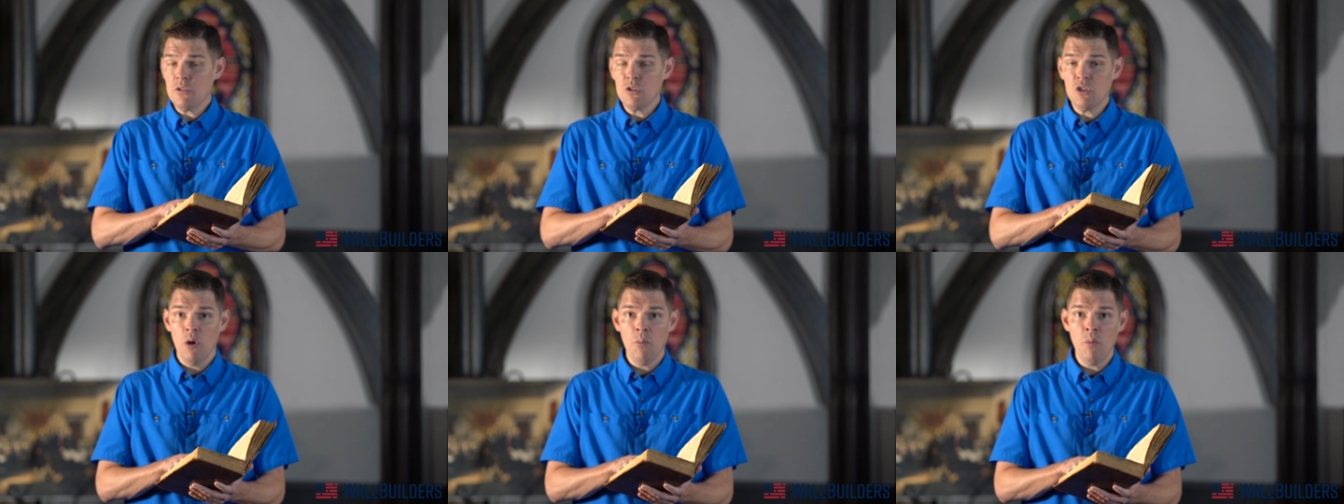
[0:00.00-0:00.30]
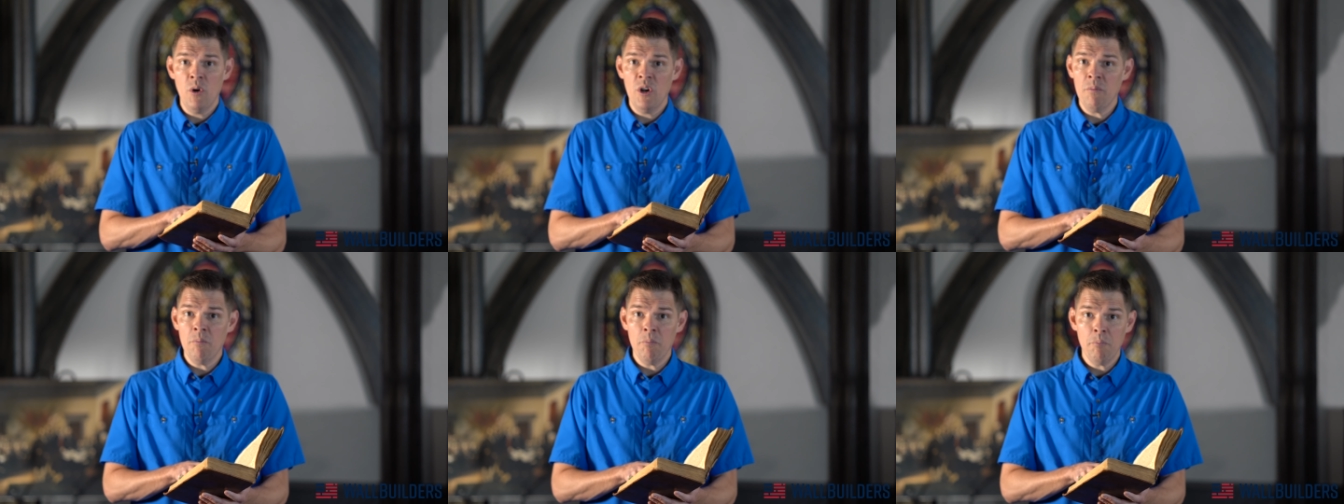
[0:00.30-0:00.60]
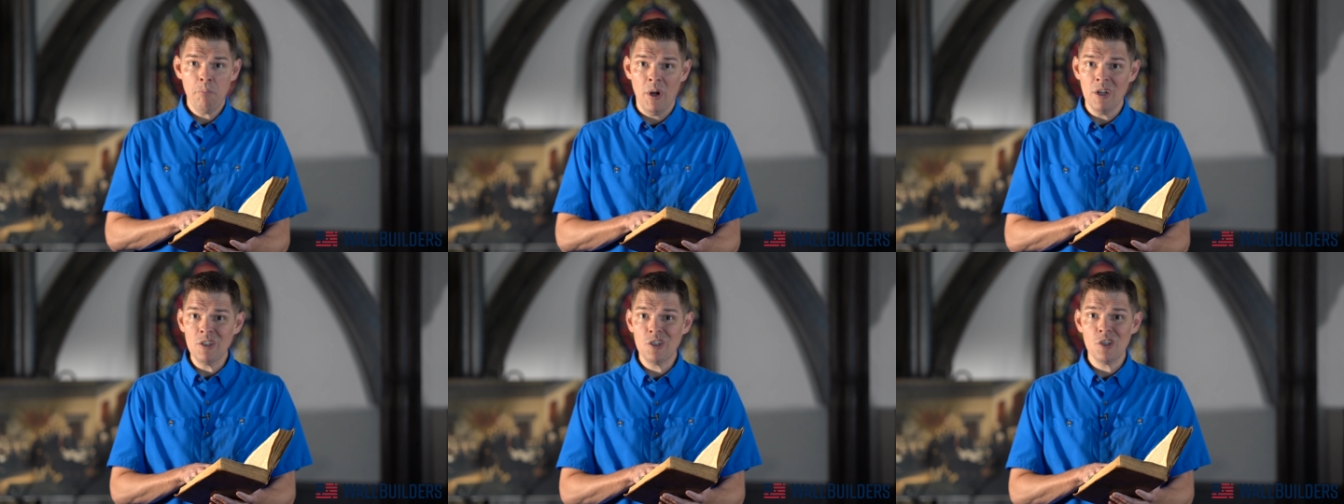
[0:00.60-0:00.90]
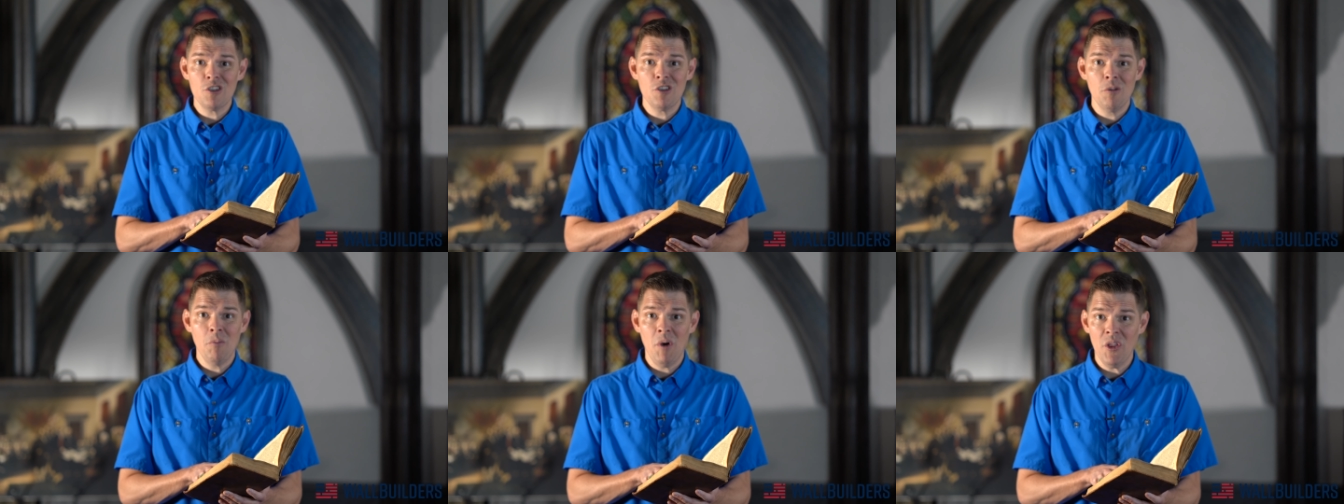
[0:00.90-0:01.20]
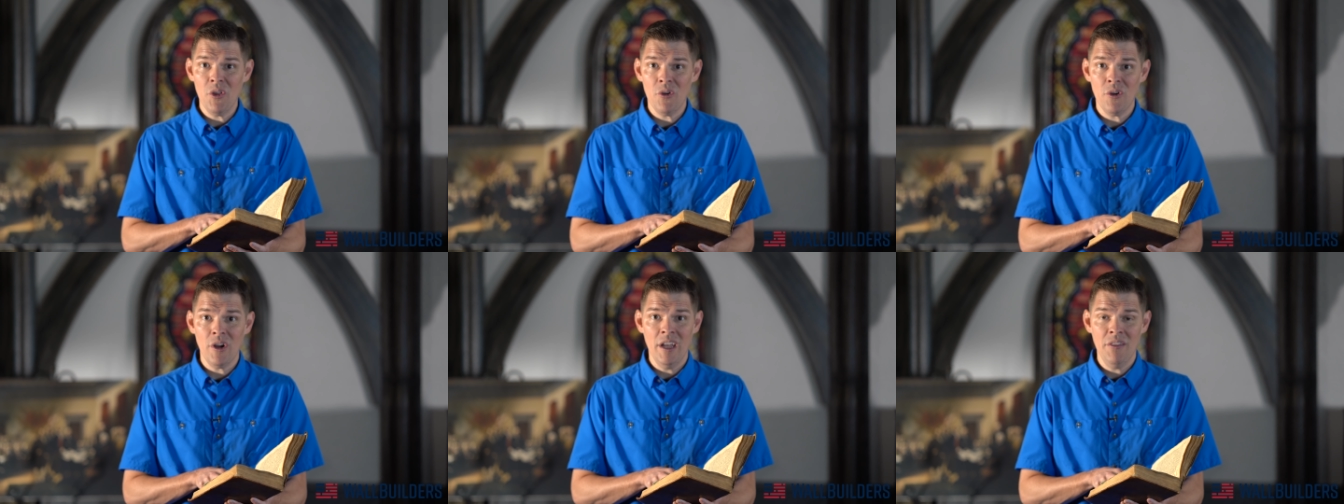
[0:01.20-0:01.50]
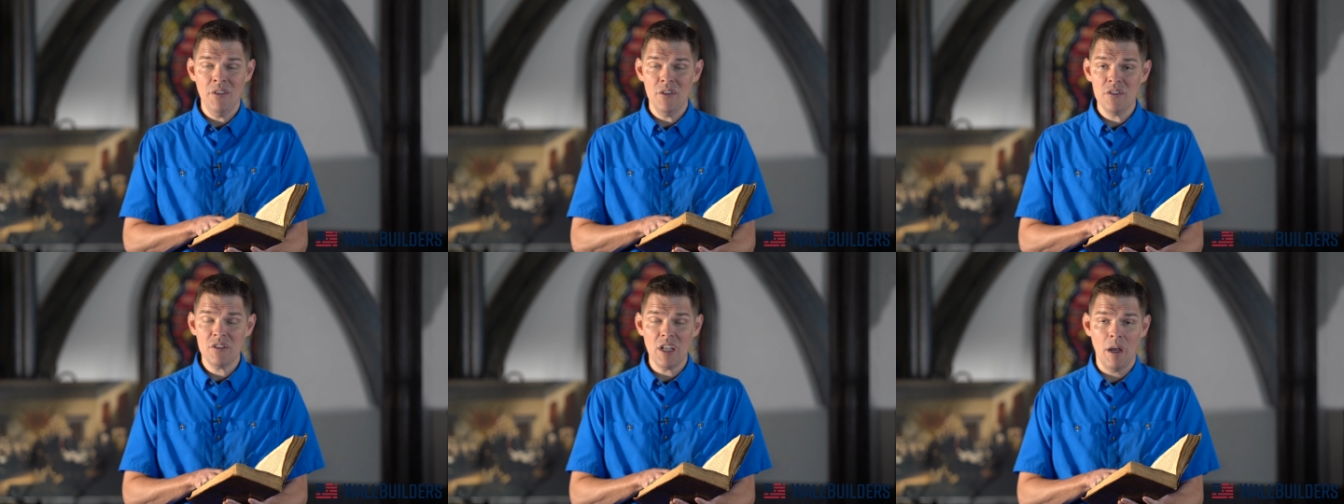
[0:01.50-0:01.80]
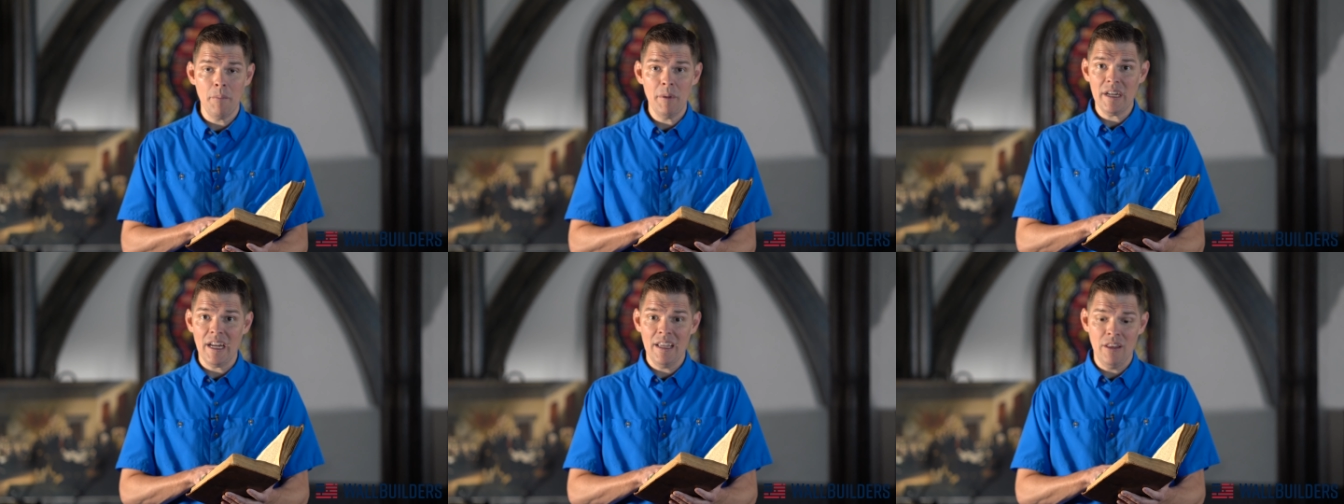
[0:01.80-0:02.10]
Someone punches the mother in the
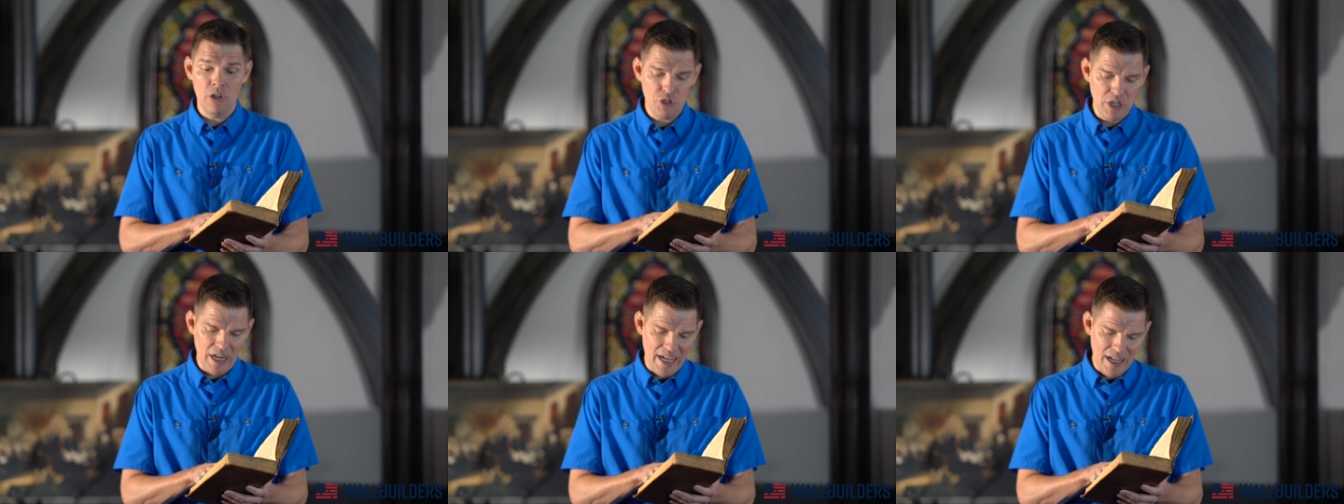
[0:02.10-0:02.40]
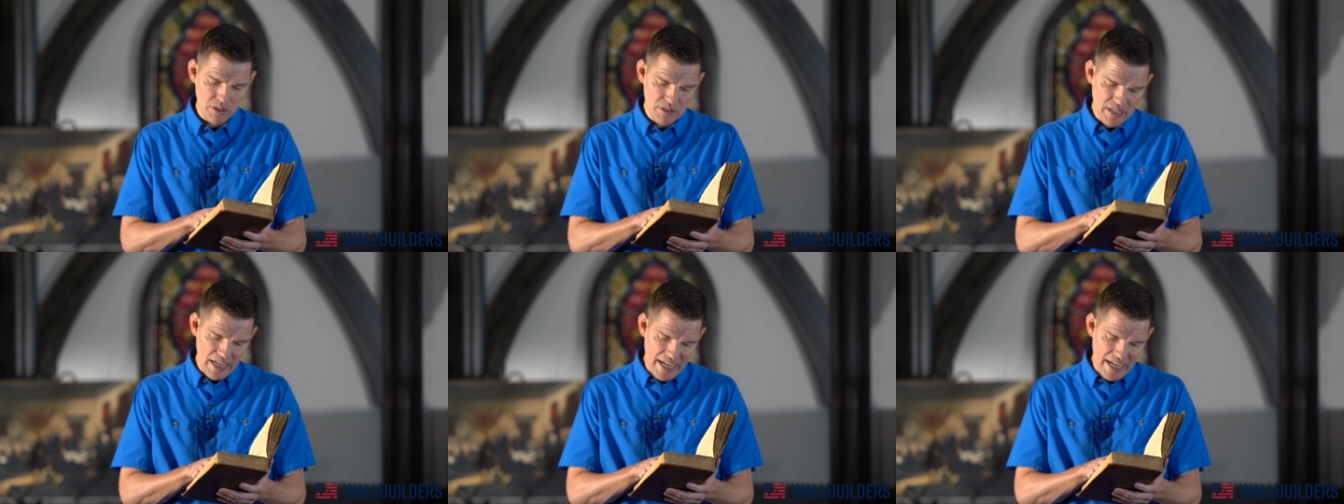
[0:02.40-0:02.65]
stomach and the child